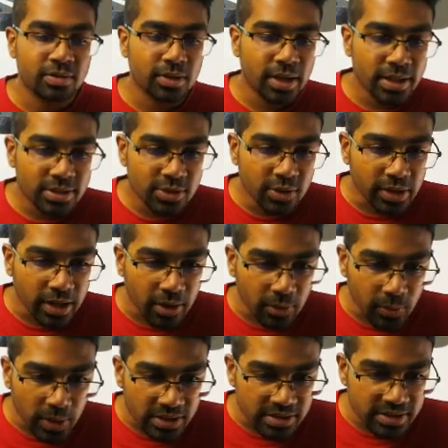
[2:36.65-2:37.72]
So let's look at
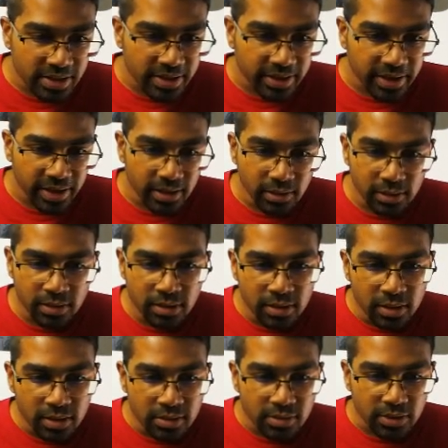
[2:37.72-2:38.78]
our question again.
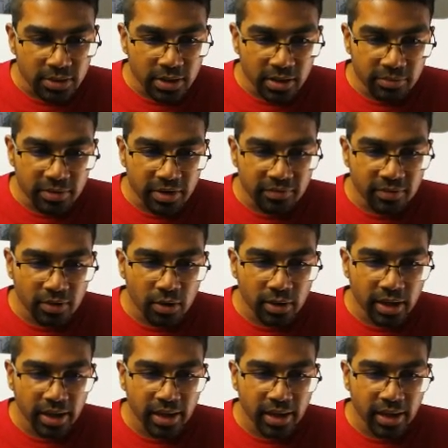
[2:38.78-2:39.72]
So here we have log